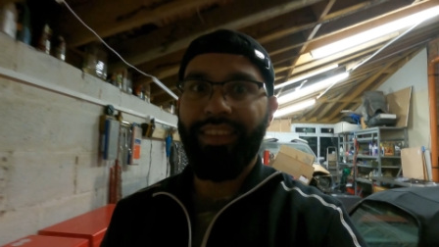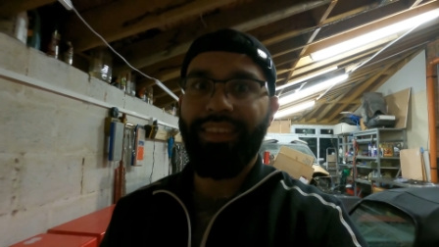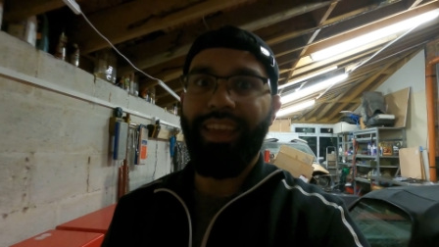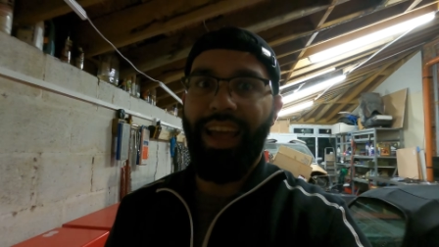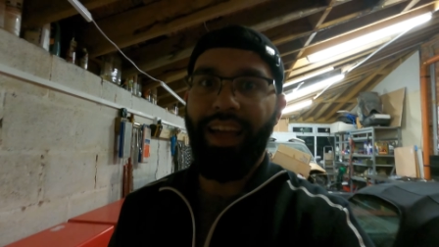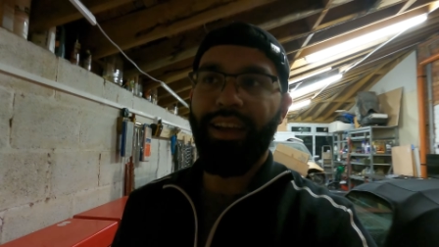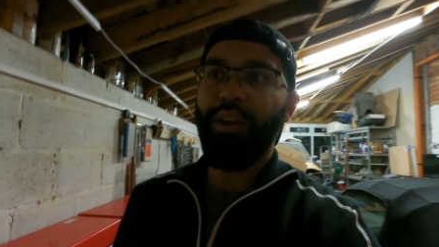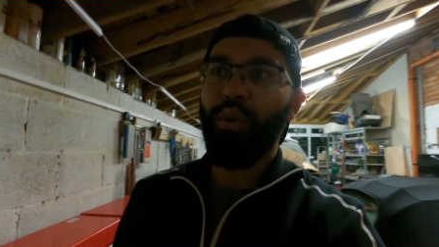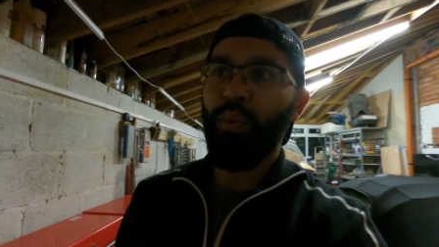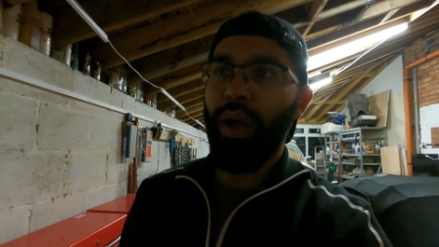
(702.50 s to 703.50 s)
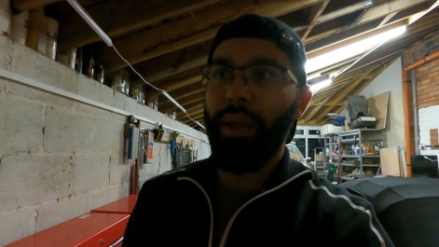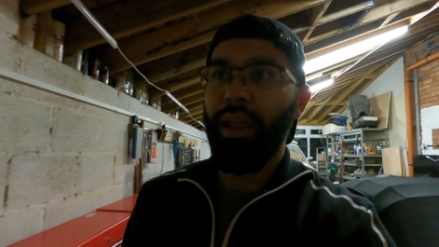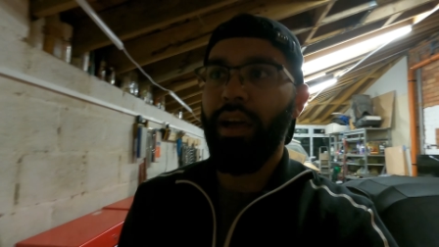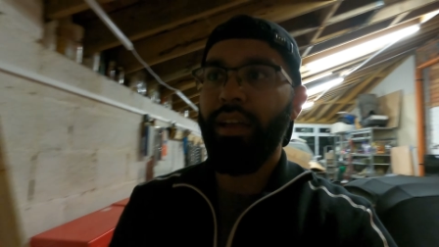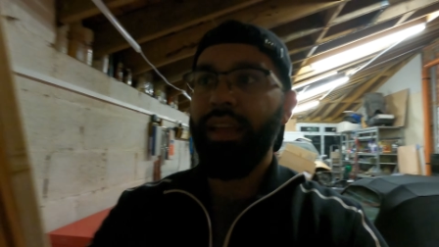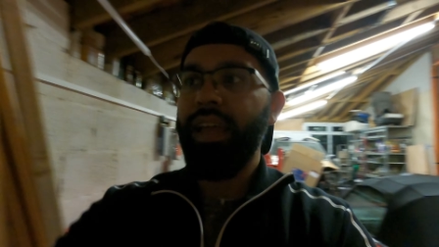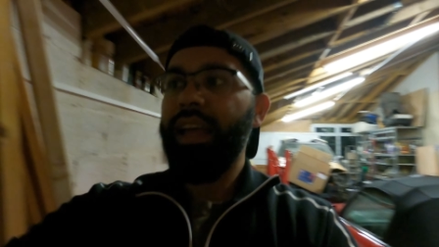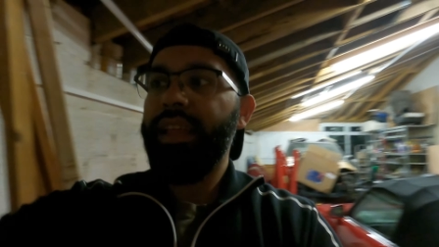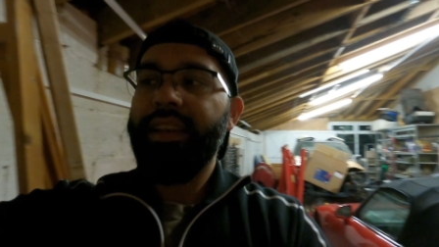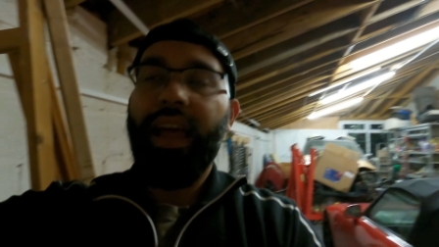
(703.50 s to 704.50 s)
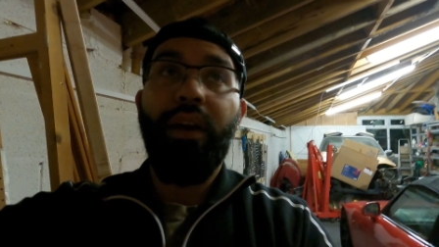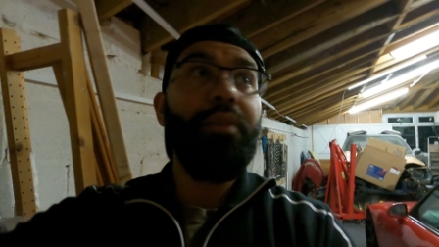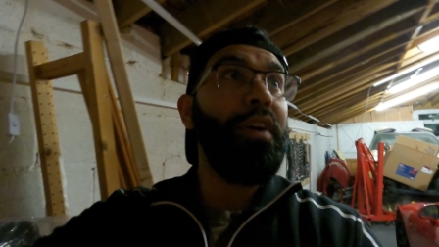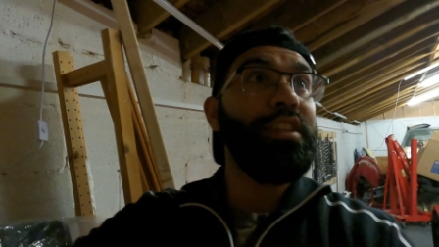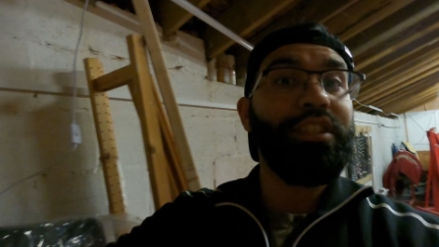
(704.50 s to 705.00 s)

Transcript: Yeah, quite a lot. Now, if